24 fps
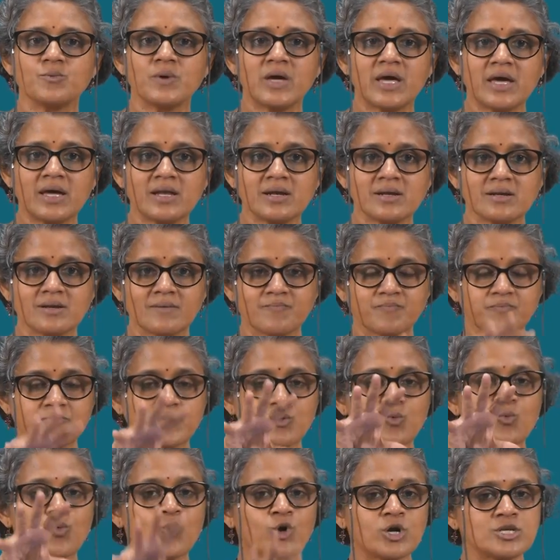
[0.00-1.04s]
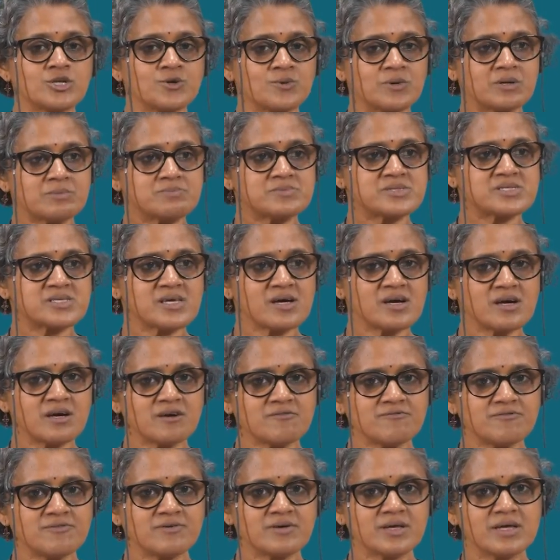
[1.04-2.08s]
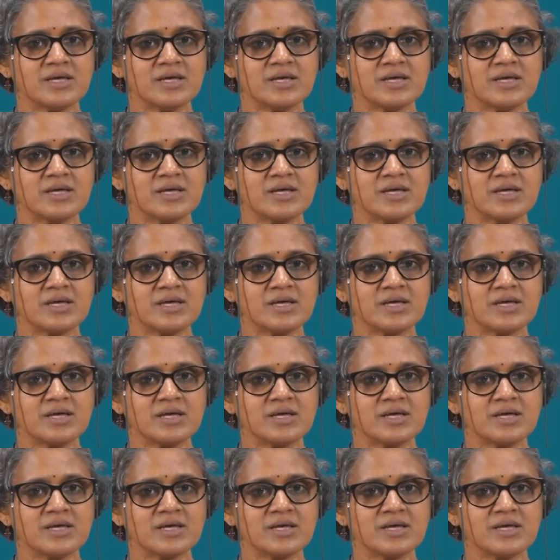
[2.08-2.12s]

where what you observe